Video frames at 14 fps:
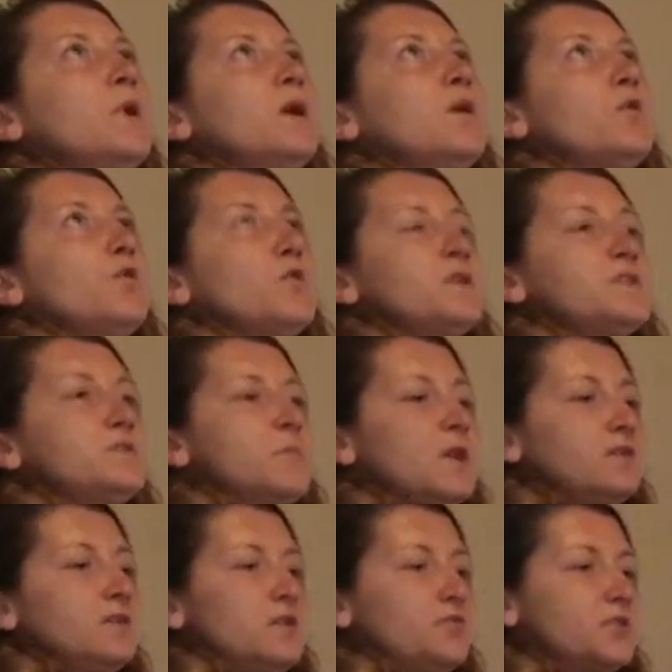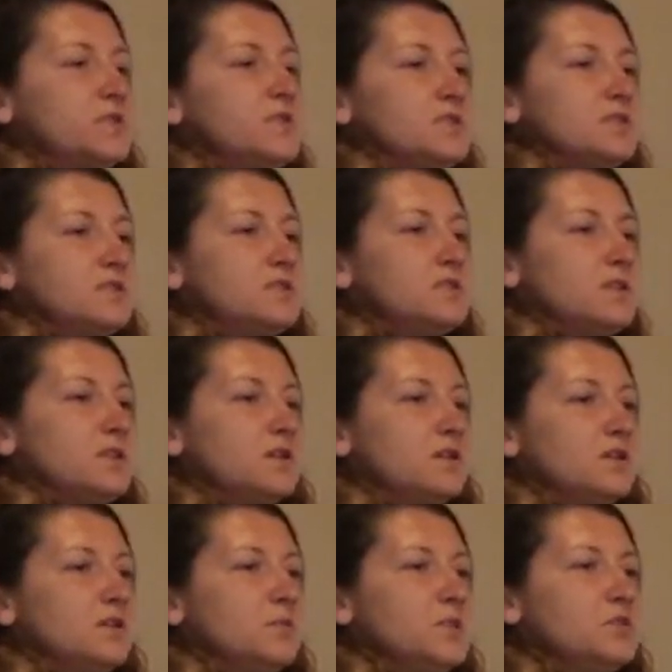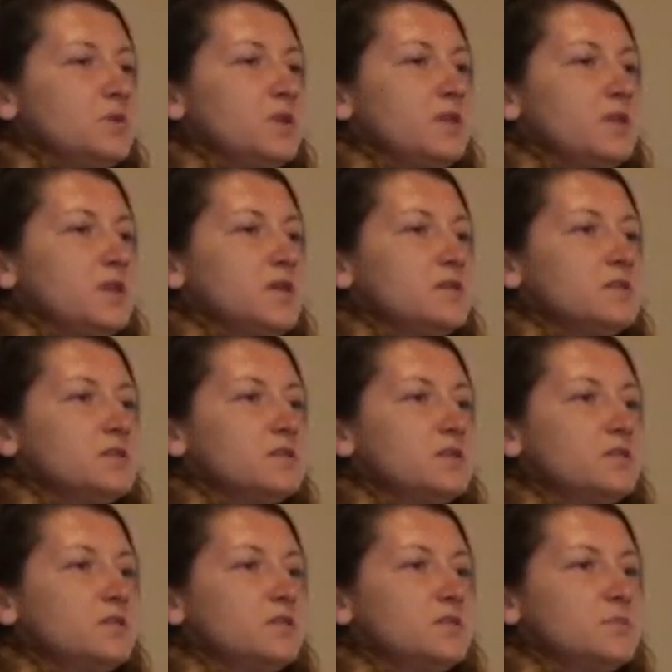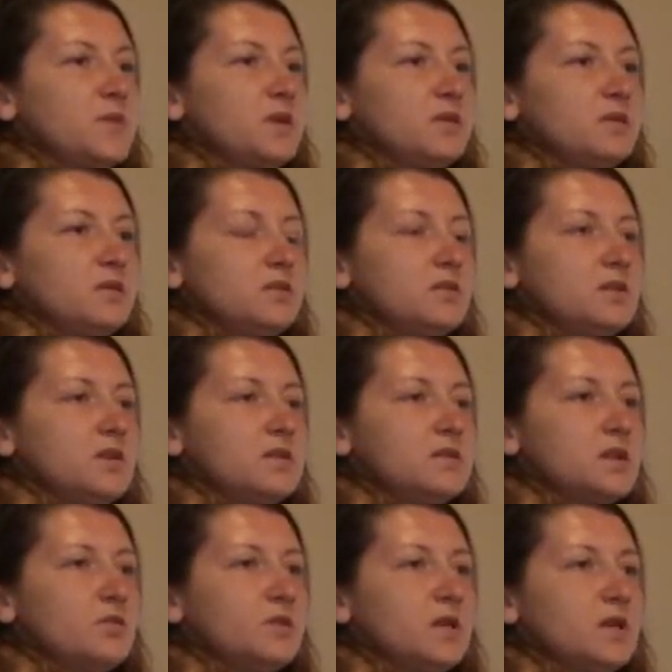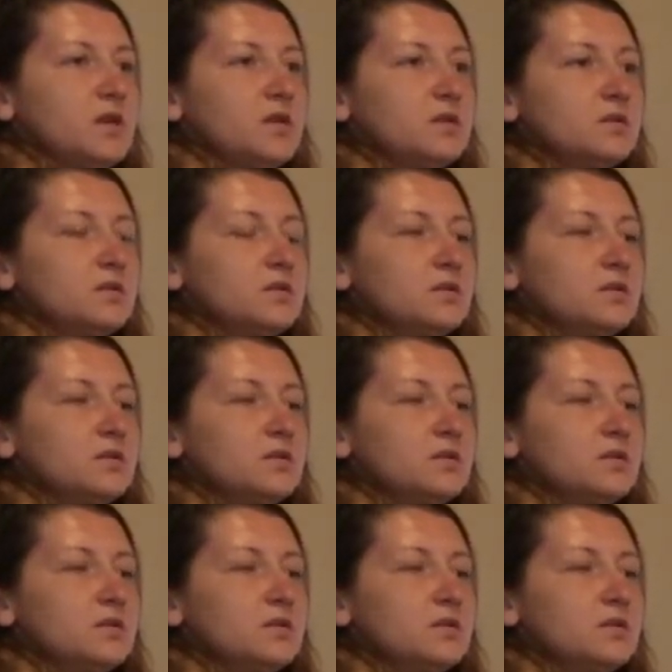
I always make differences between things instead of expecting things how they are.